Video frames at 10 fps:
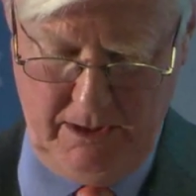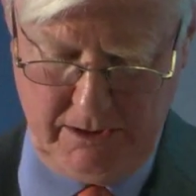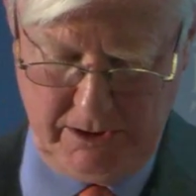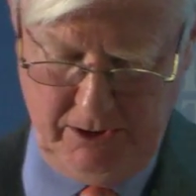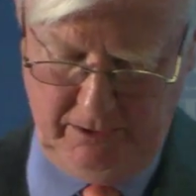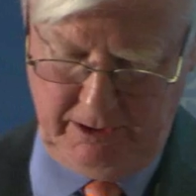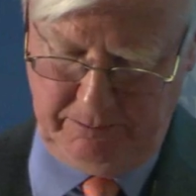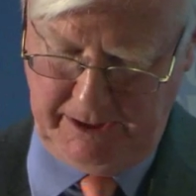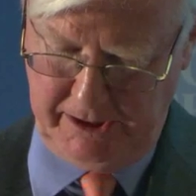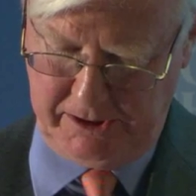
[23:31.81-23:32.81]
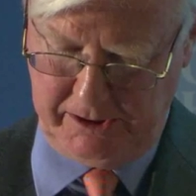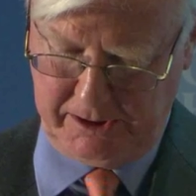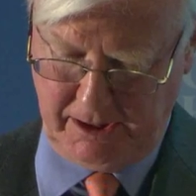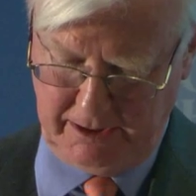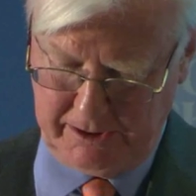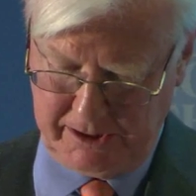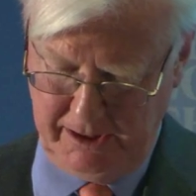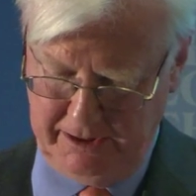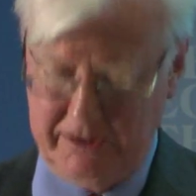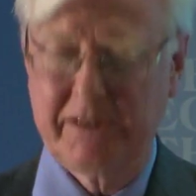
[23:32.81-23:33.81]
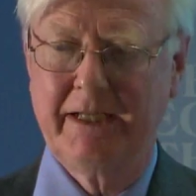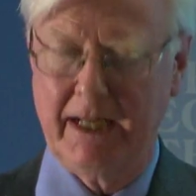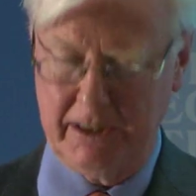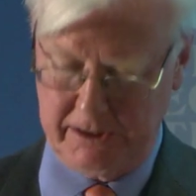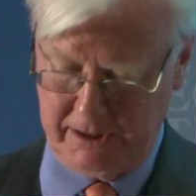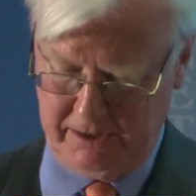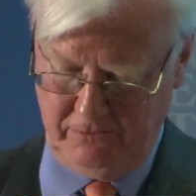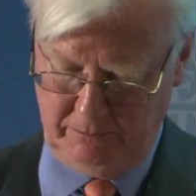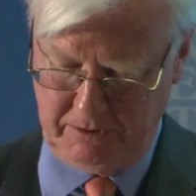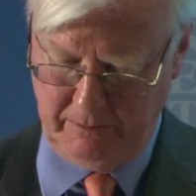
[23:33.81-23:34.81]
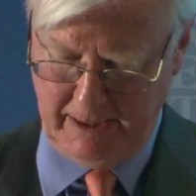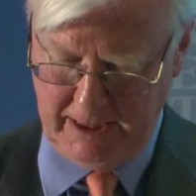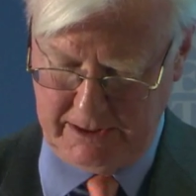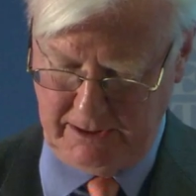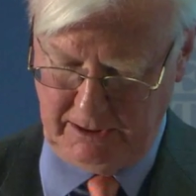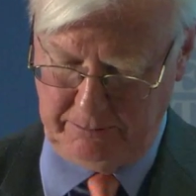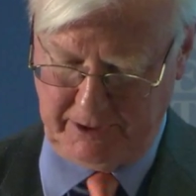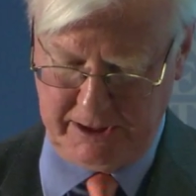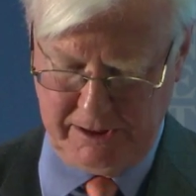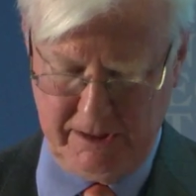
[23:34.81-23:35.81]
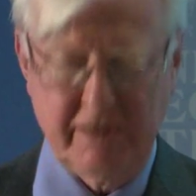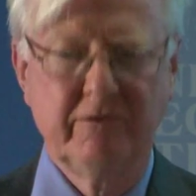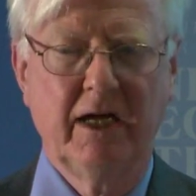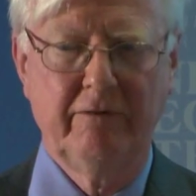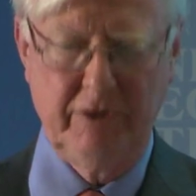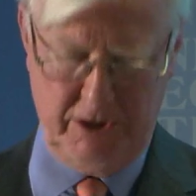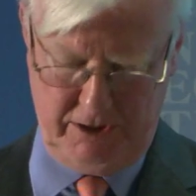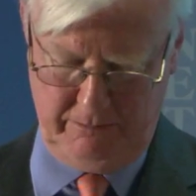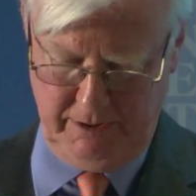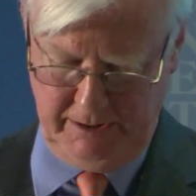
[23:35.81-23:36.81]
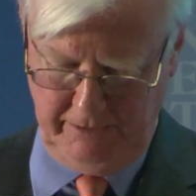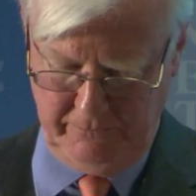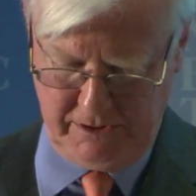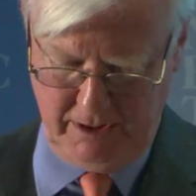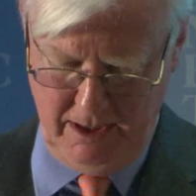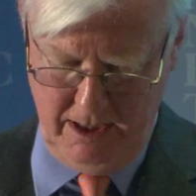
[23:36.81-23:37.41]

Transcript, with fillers: So it's not the place to start a serious analysis of optimality in the presence of divergent beliefs.